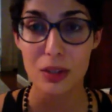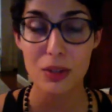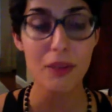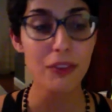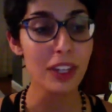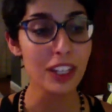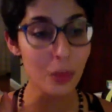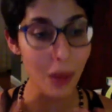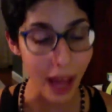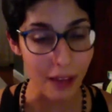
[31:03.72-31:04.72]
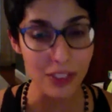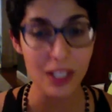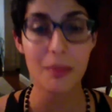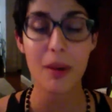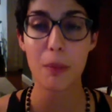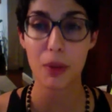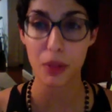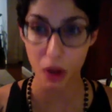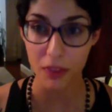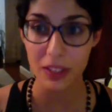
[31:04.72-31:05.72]
don't feel like you have to come up with
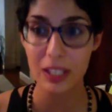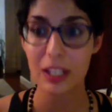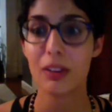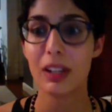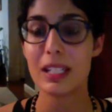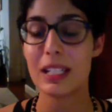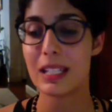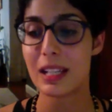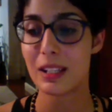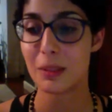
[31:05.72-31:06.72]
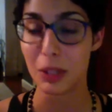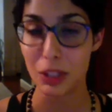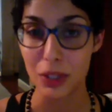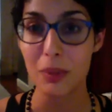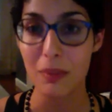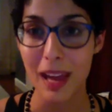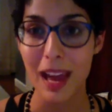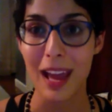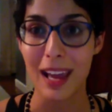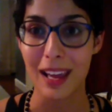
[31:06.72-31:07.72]
all the nitty gritty details, but you
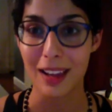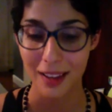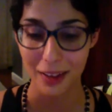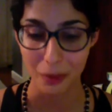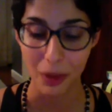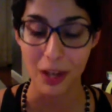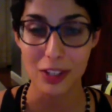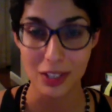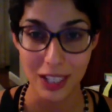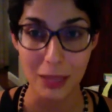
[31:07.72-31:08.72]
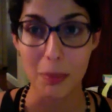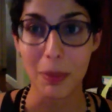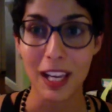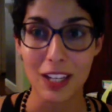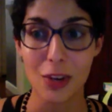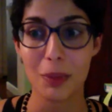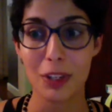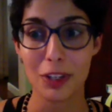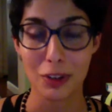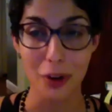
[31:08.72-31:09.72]
may want to just keep a page open
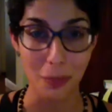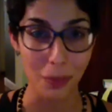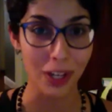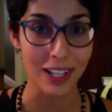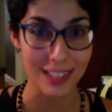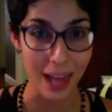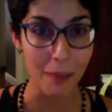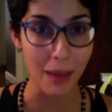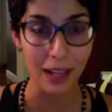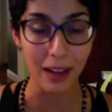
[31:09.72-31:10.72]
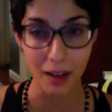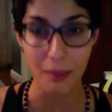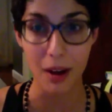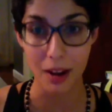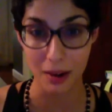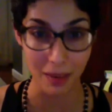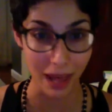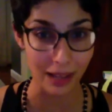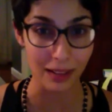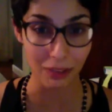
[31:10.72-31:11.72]
in your notebook because that might come
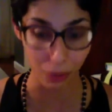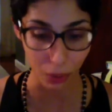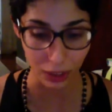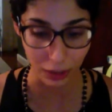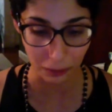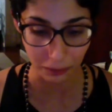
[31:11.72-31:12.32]
automatically for you.